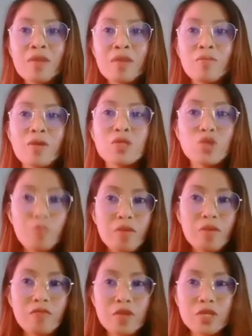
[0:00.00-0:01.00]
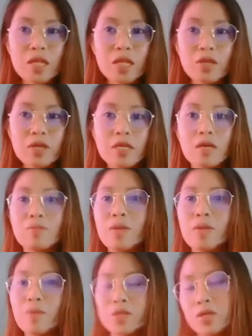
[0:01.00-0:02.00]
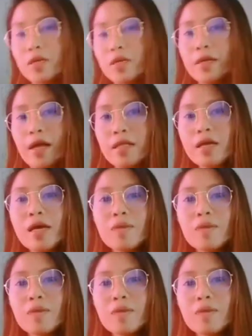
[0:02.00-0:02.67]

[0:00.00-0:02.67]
superficial learning of the material,